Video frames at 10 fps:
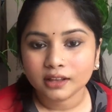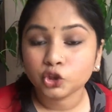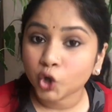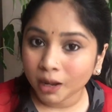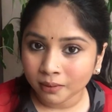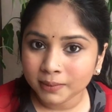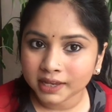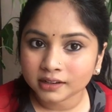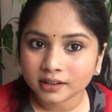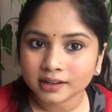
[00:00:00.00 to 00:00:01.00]
Though I'm a
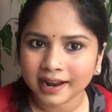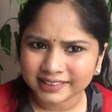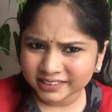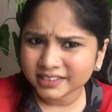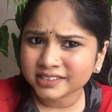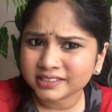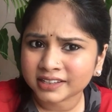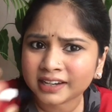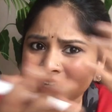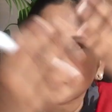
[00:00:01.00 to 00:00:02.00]
beginner, I think this is a
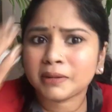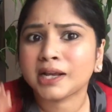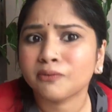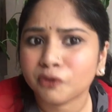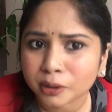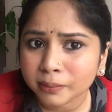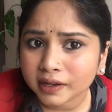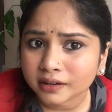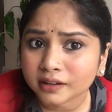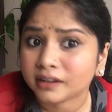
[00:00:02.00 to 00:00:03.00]
great makeup for a beginner.